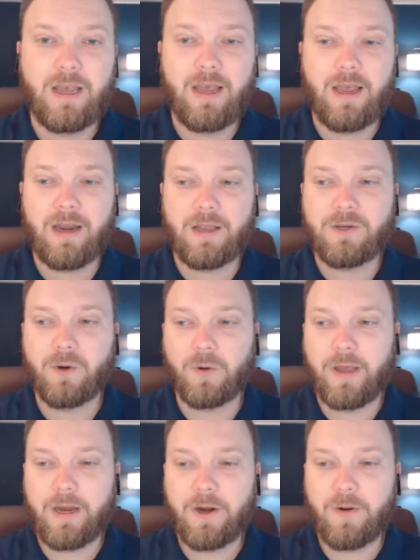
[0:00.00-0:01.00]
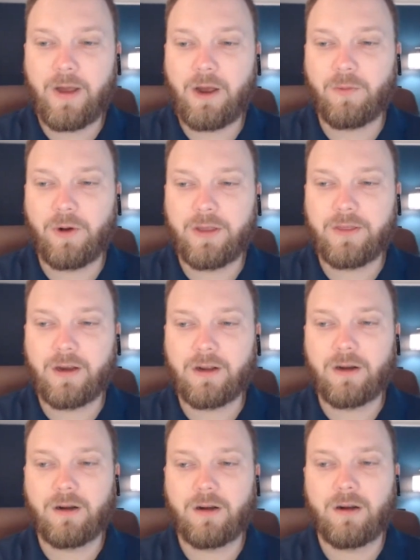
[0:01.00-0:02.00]
and a tornado outbreak that
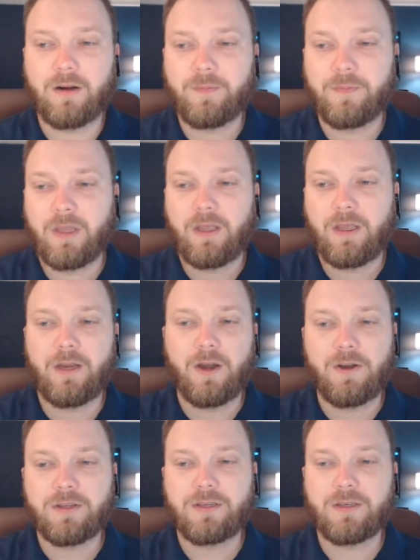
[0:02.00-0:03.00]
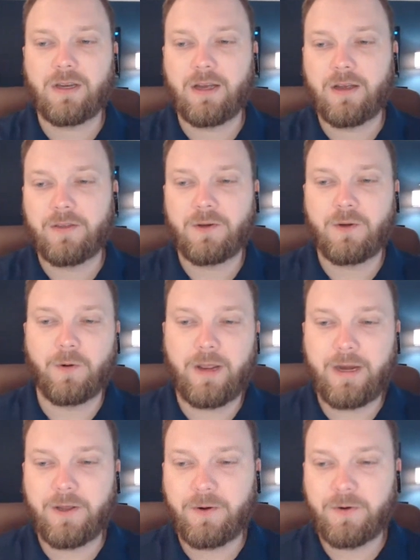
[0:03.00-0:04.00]
occurred. Notice the
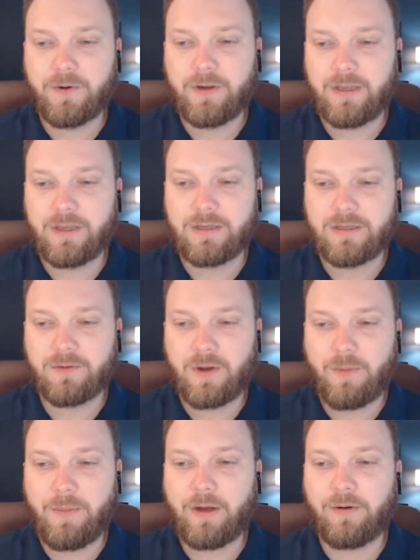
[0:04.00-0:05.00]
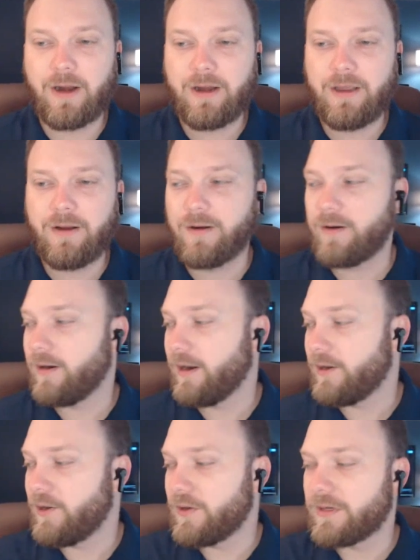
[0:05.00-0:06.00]
tornado is about right here, and
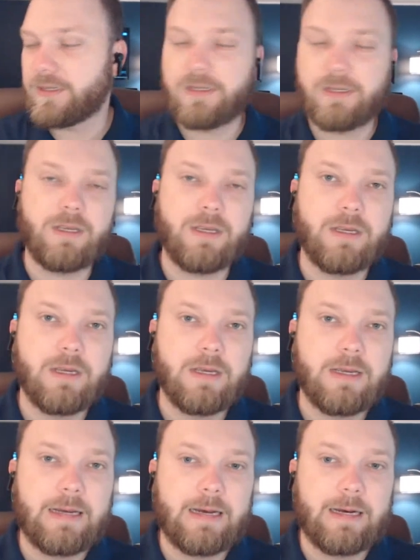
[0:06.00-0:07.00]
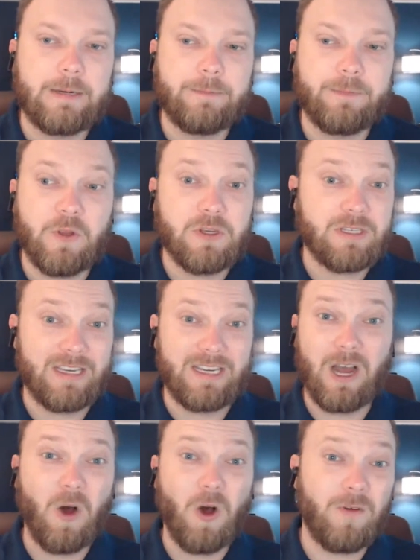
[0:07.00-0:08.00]
you can see
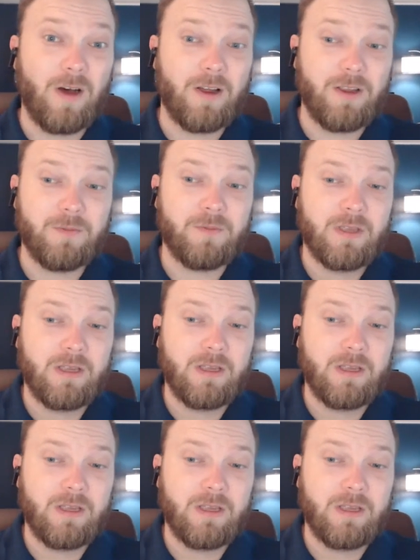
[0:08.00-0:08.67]
call volume